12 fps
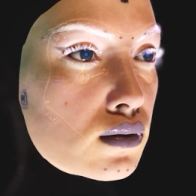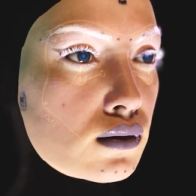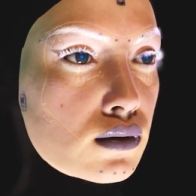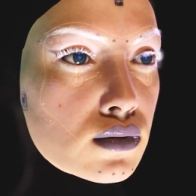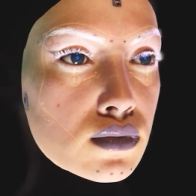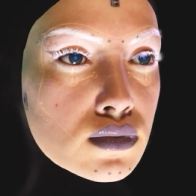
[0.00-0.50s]

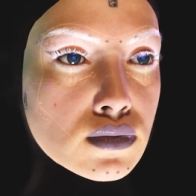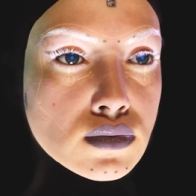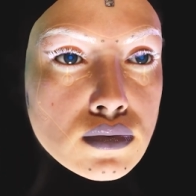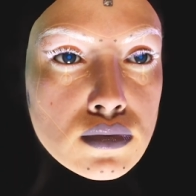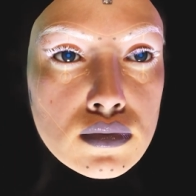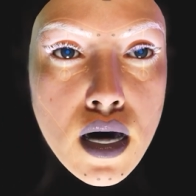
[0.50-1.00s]
Now, in
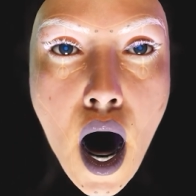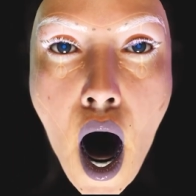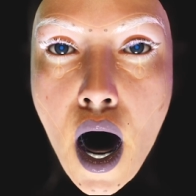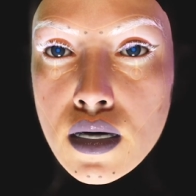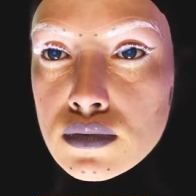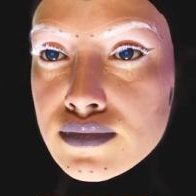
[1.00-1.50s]
order to
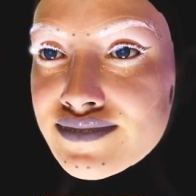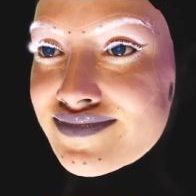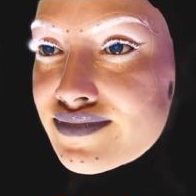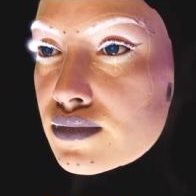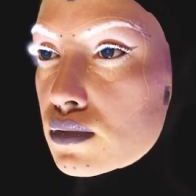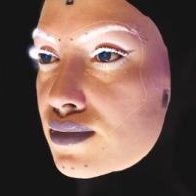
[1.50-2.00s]
power the latest in